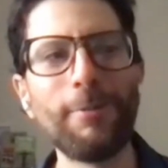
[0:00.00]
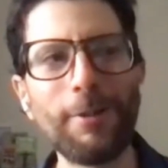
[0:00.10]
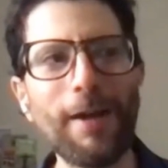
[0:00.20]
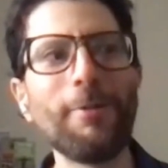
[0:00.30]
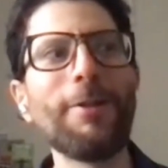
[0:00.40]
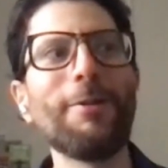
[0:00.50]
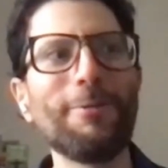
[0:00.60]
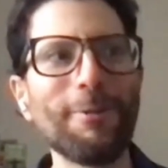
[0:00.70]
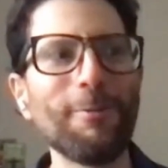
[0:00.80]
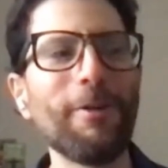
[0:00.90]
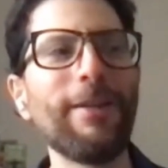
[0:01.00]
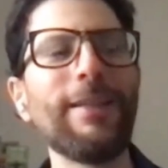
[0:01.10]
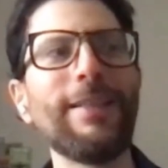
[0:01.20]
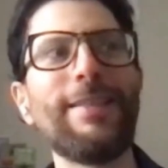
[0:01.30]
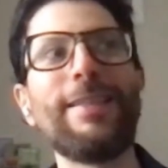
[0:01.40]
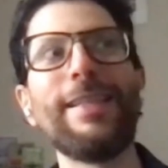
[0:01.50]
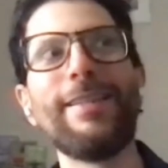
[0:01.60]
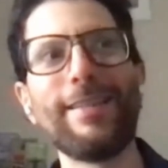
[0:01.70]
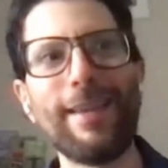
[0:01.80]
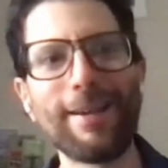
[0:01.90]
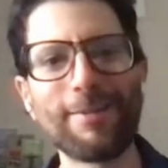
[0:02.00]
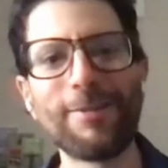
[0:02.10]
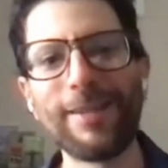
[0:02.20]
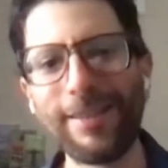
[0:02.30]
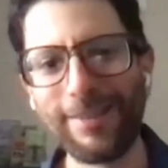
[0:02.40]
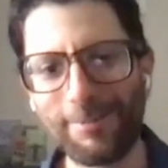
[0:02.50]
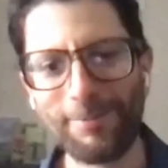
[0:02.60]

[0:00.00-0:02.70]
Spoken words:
I would go for a run and I'd see this exercise